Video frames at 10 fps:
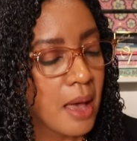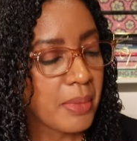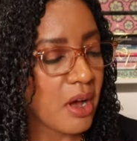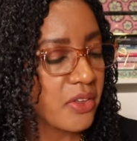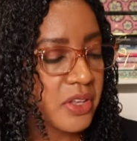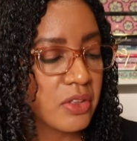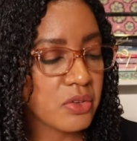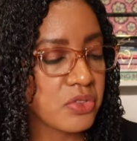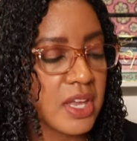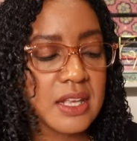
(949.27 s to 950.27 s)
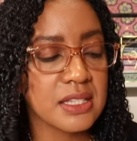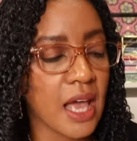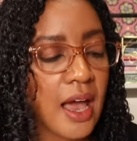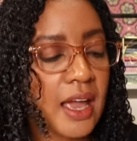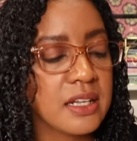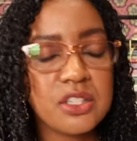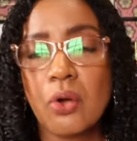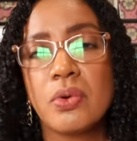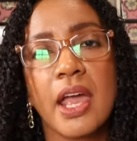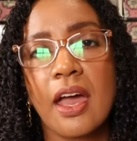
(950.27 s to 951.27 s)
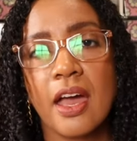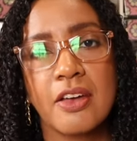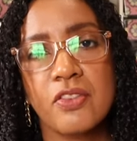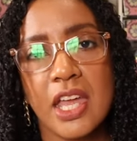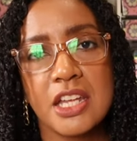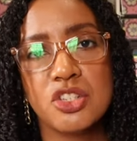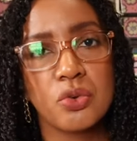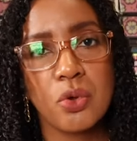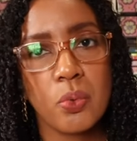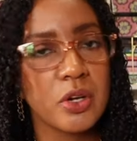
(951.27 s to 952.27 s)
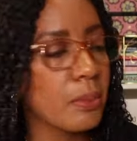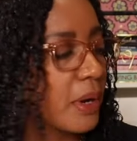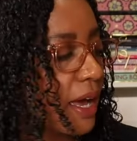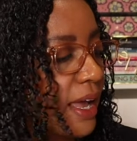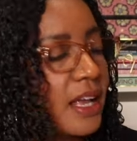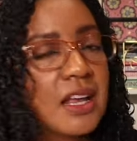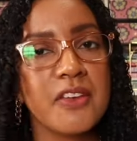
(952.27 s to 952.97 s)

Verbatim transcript: But all the other things I don't have and don't know where to buy.